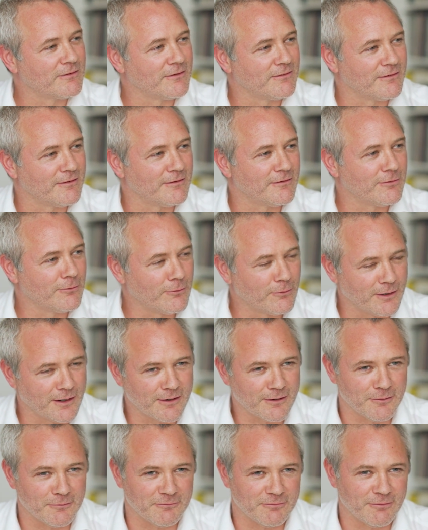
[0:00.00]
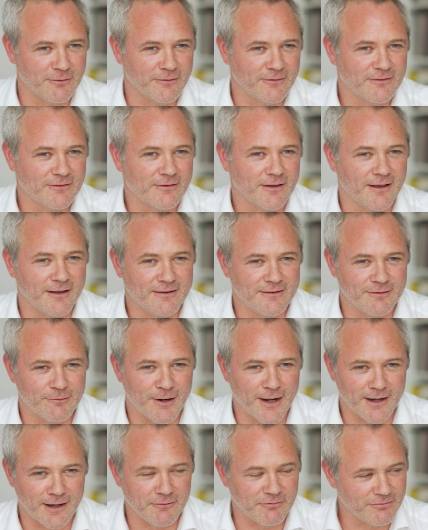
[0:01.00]
because the Tory conference
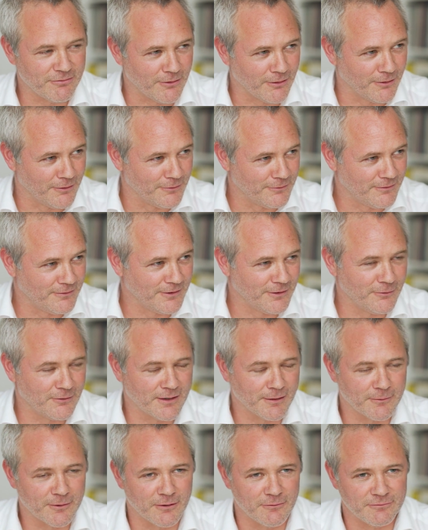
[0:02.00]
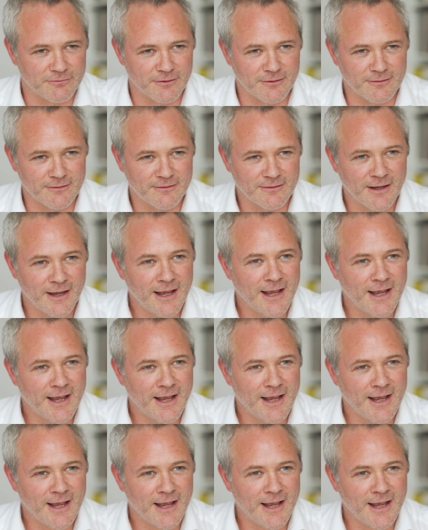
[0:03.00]
directly followed the UKIP conference,